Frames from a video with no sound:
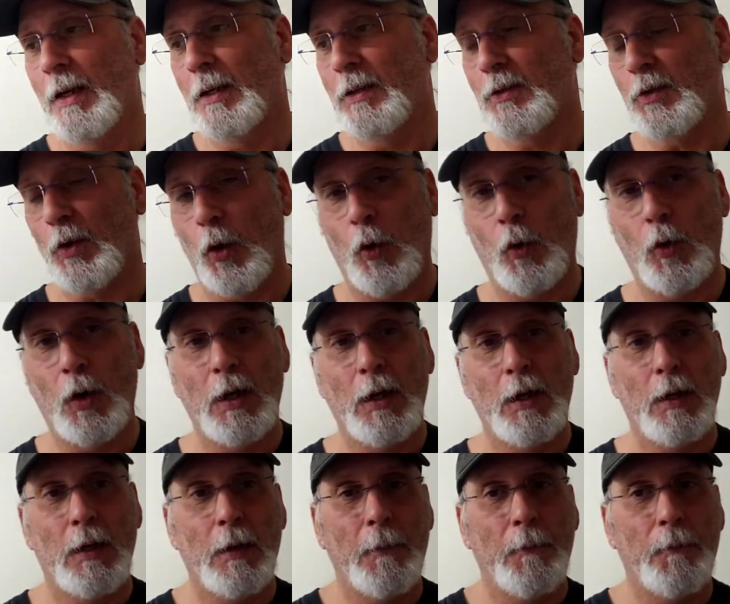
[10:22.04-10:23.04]
So
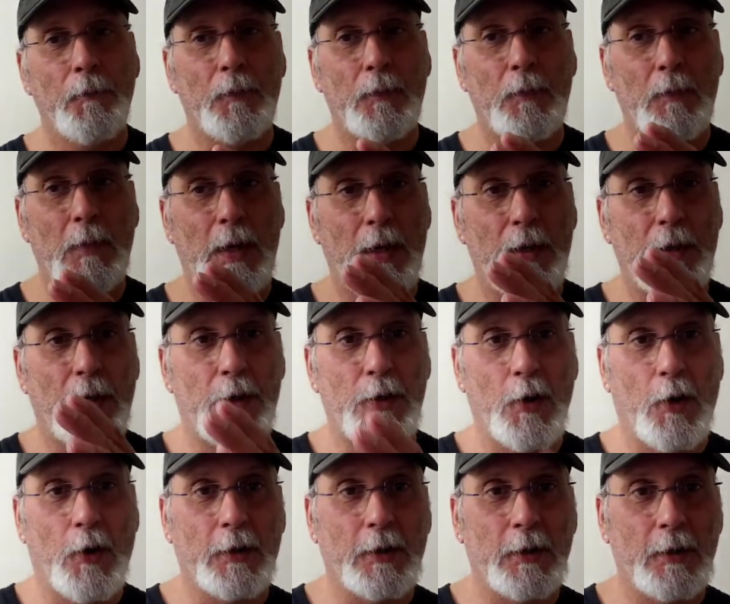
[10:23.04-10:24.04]
in the
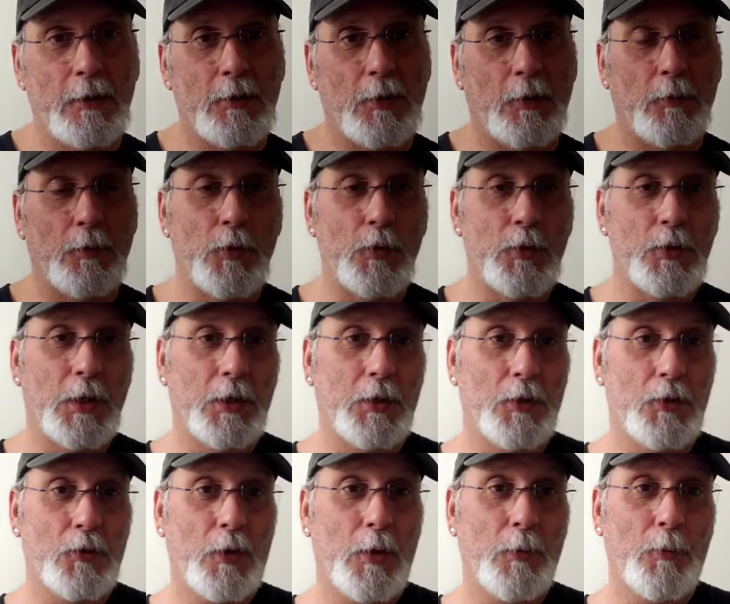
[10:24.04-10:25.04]
darkness of losing the
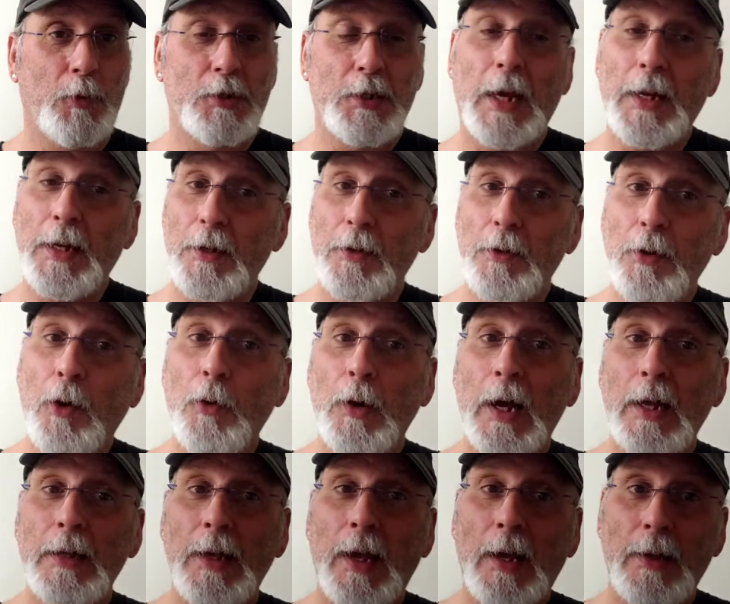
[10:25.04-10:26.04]
shrimp, which I didn't know
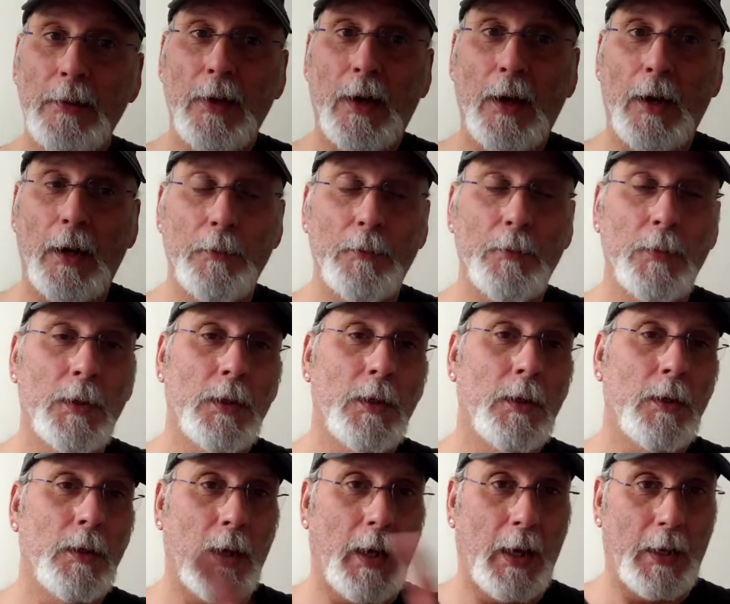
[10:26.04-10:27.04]
at that time,
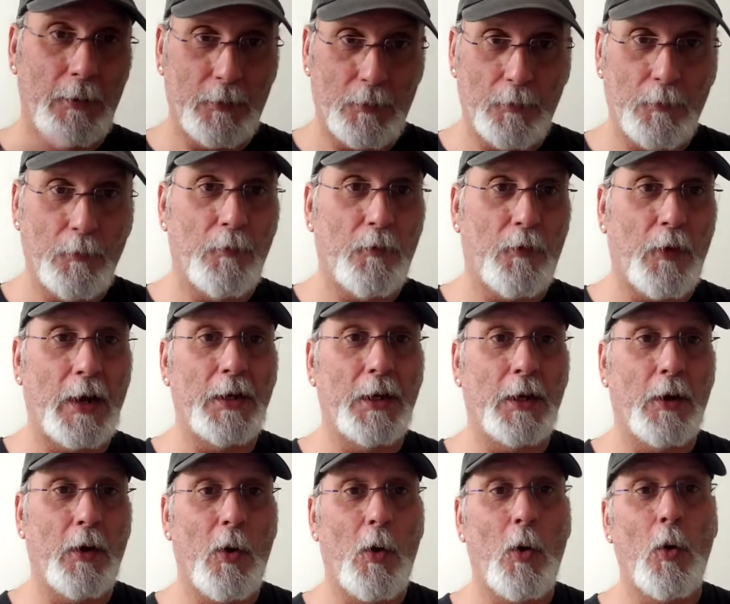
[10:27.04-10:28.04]
and
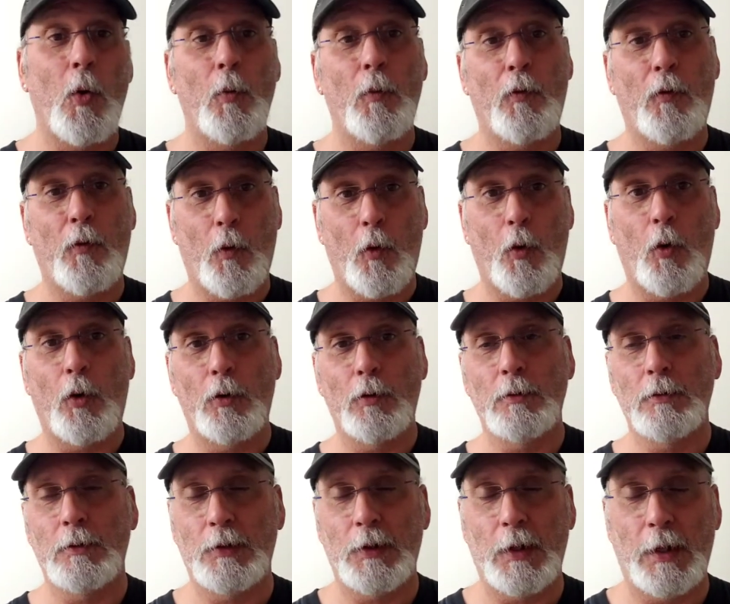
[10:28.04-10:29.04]
finding a home for
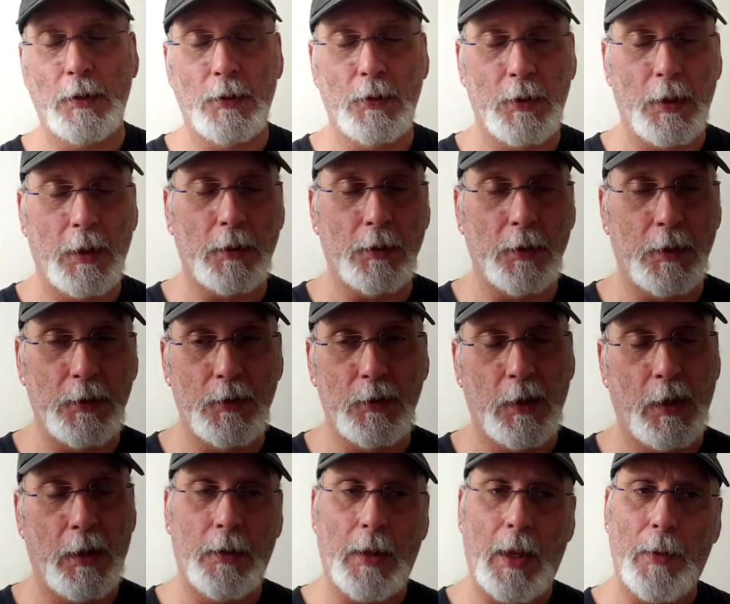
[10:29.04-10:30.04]
said cichlids,
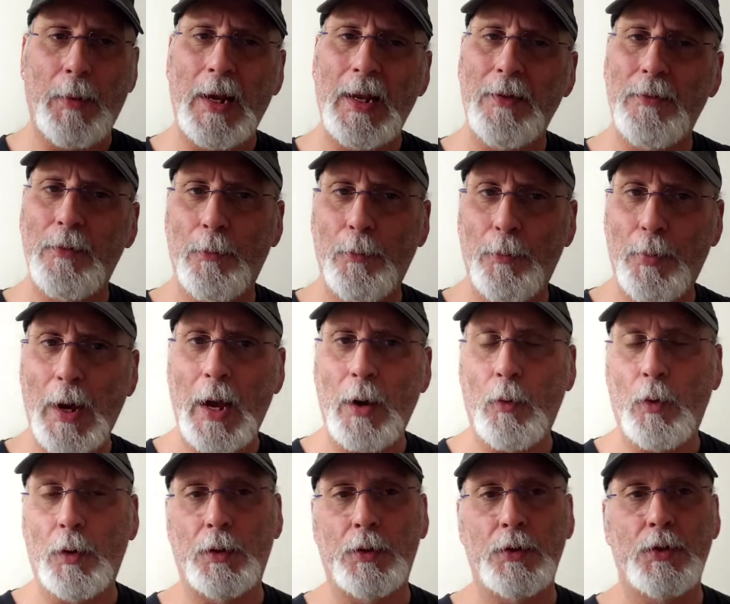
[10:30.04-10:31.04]
and they might even buy
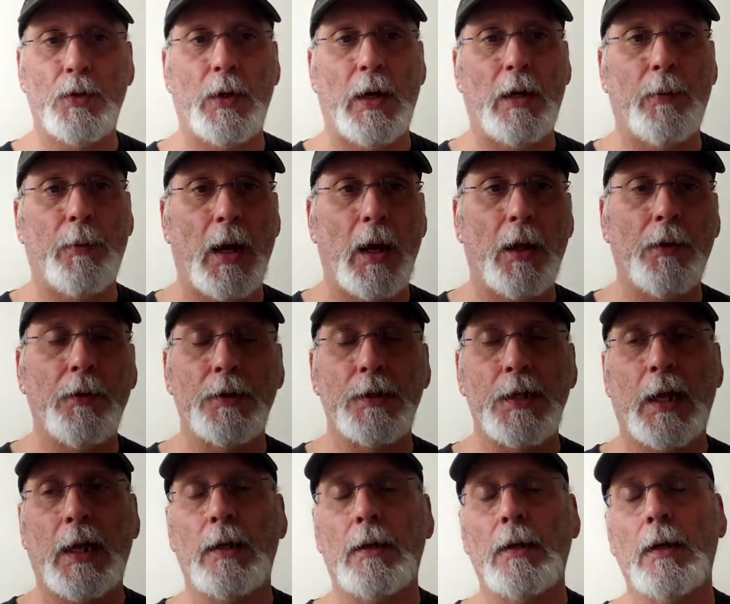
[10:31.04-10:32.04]
one or two out of my other
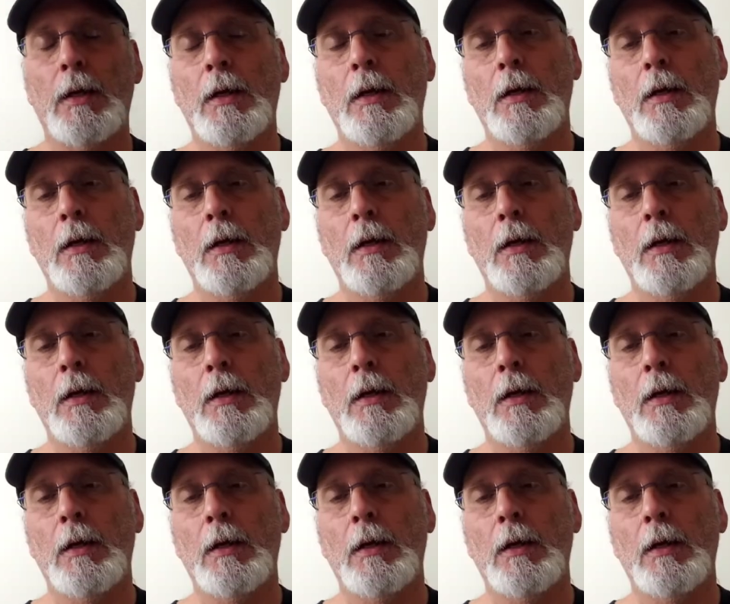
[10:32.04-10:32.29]
tank,